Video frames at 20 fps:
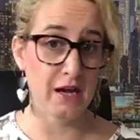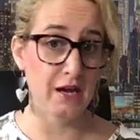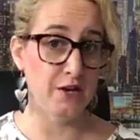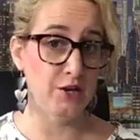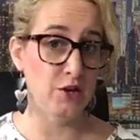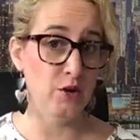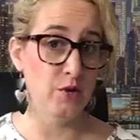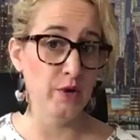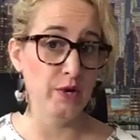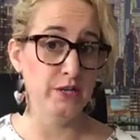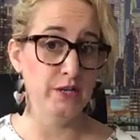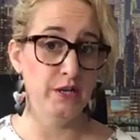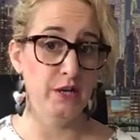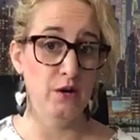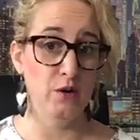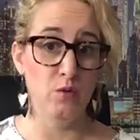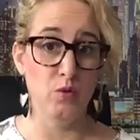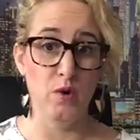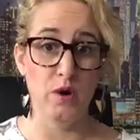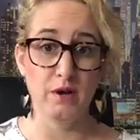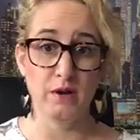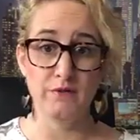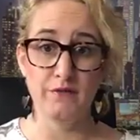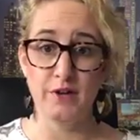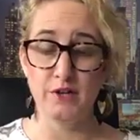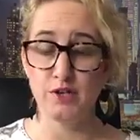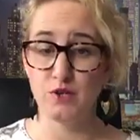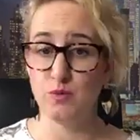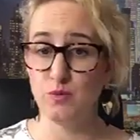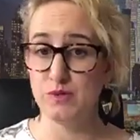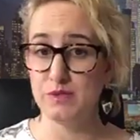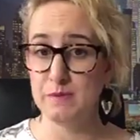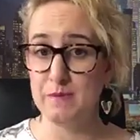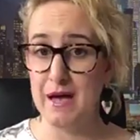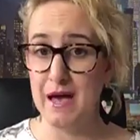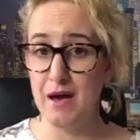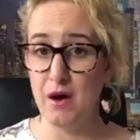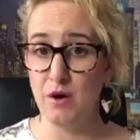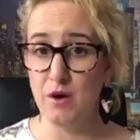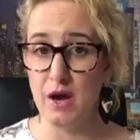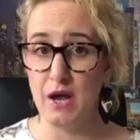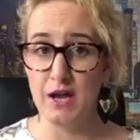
I had no idea what convention was about.